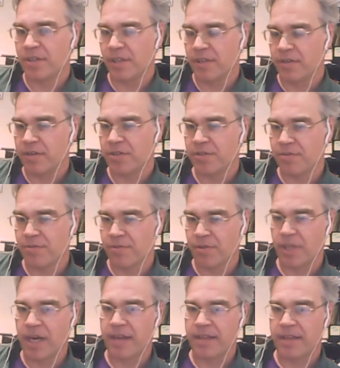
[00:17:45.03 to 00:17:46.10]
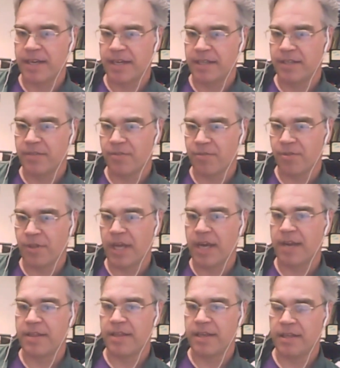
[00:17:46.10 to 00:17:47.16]
literature through a lot of the ni- through a
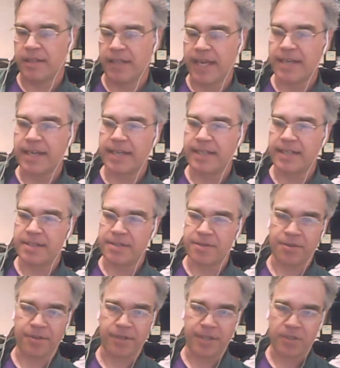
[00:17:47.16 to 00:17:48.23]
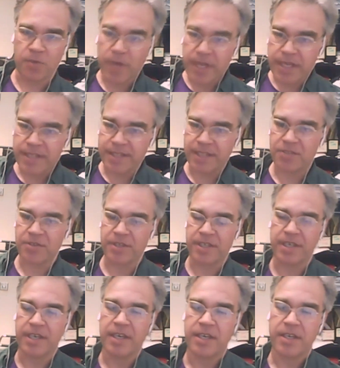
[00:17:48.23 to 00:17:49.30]
lot of the late 19th and early 20th
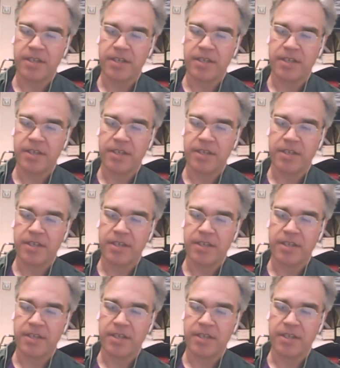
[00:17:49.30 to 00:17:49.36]
century